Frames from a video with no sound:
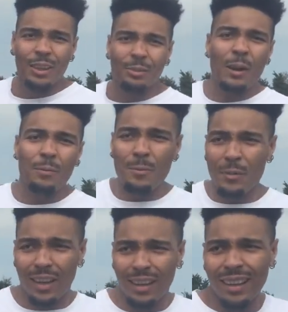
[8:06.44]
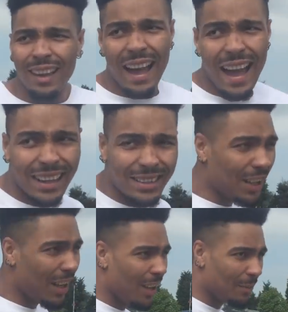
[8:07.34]
The rev limiter
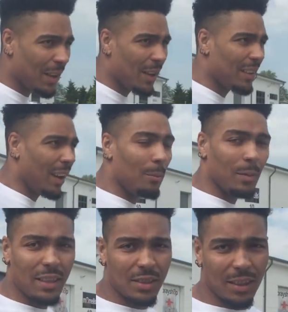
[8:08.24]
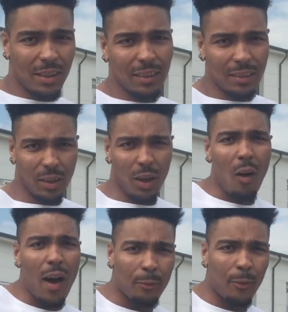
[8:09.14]
and uh, the, it's the, the,
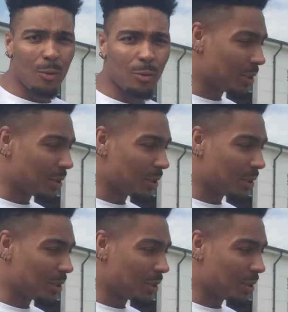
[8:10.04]
iPhone